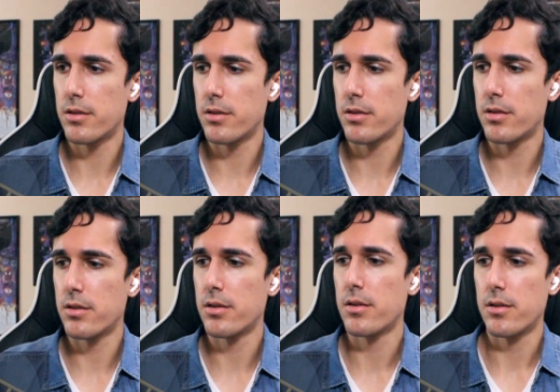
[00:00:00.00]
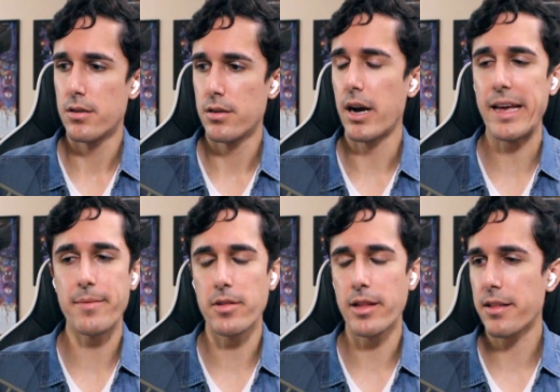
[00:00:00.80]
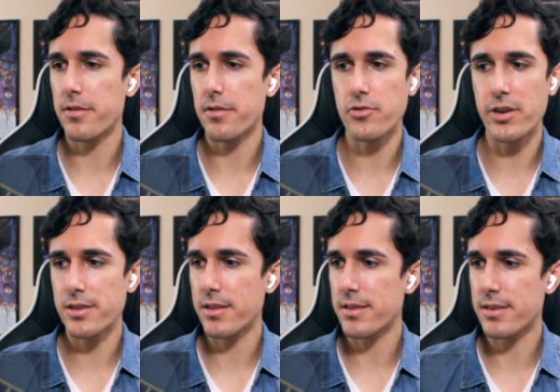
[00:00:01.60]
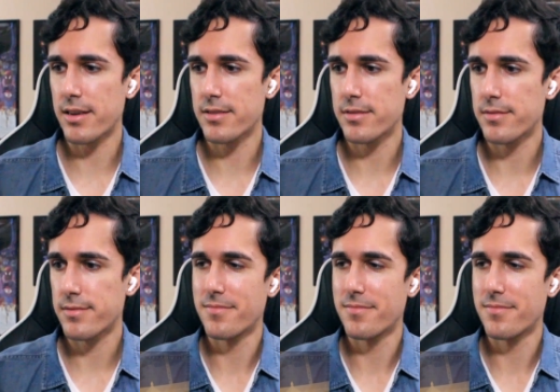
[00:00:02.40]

I, I am glad they're addressing this, guys.